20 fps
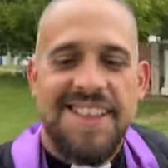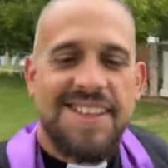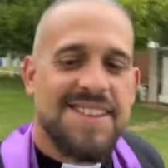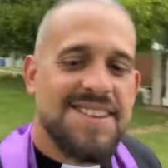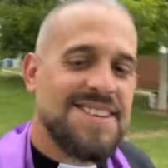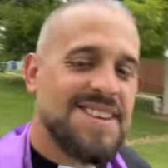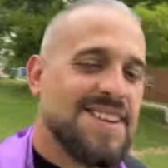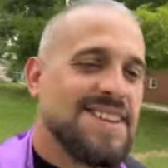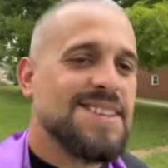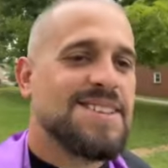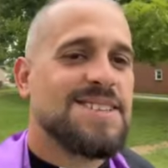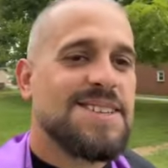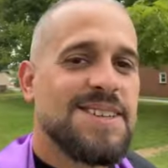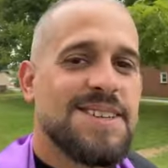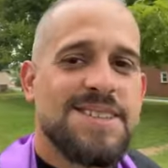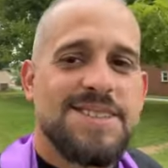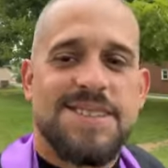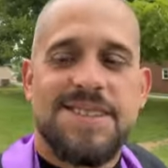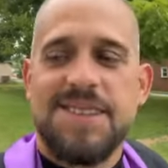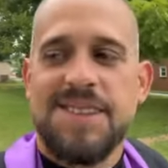she,
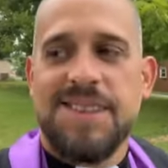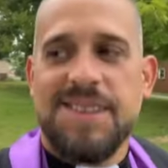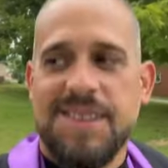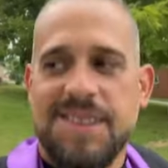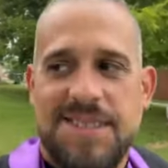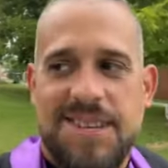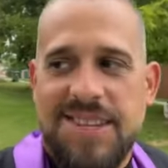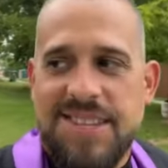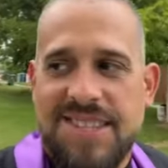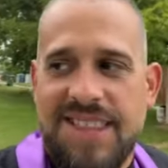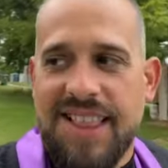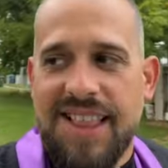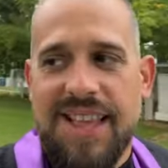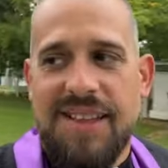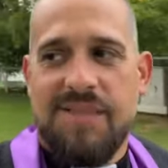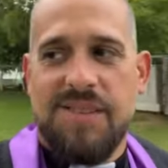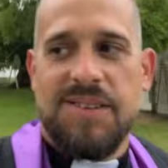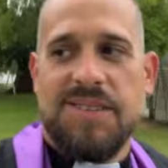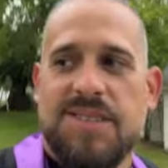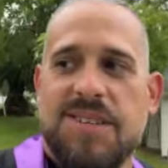she's... She's
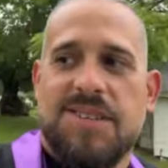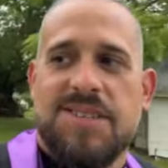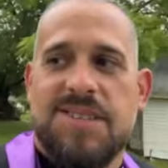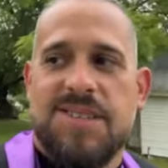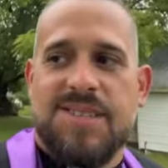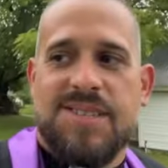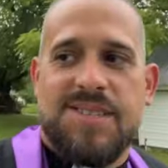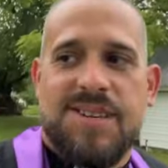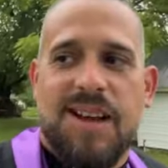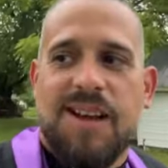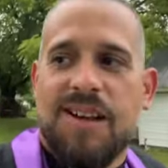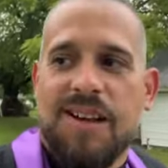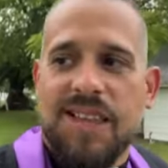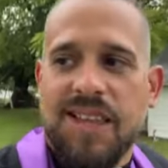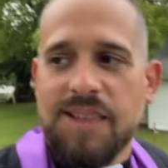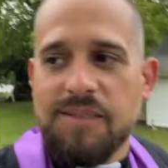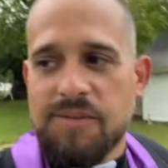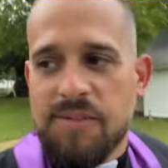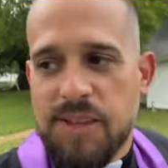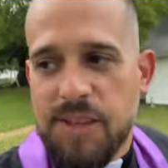loving just
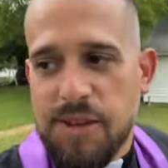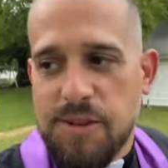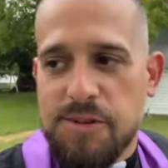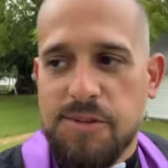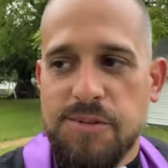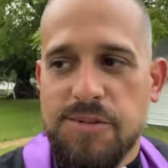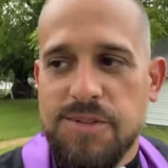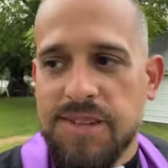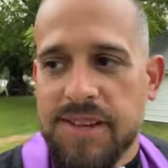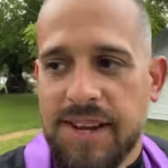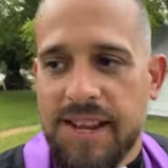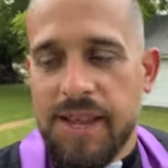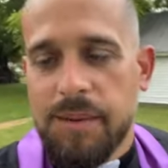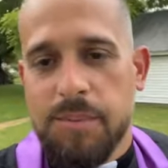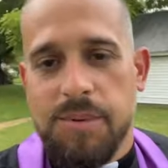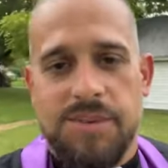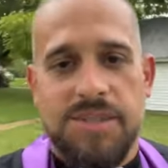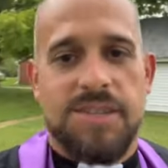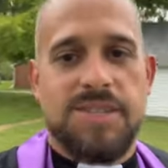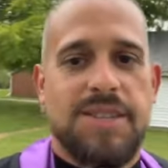stalking vehicles and
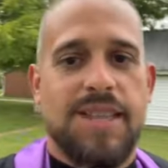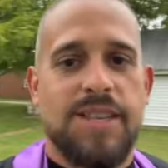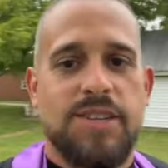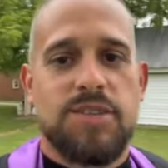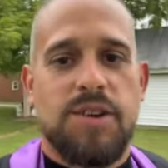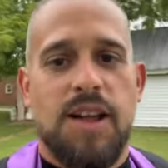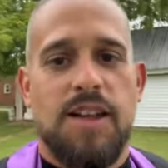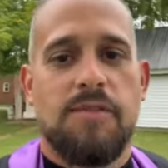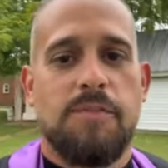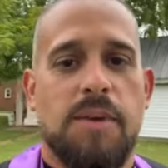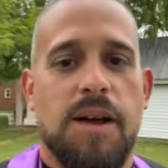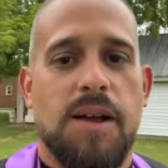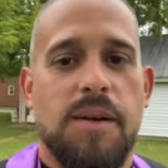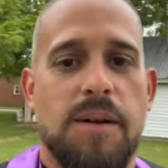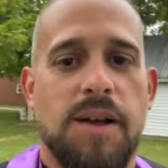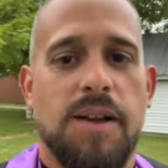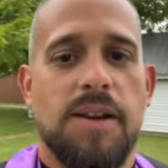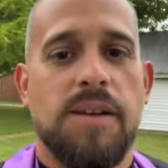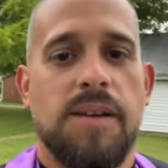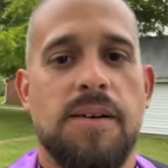neighbors as they drive by
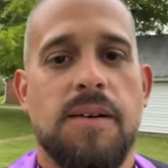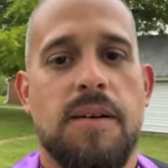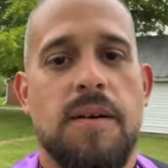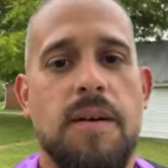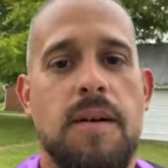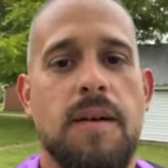right now.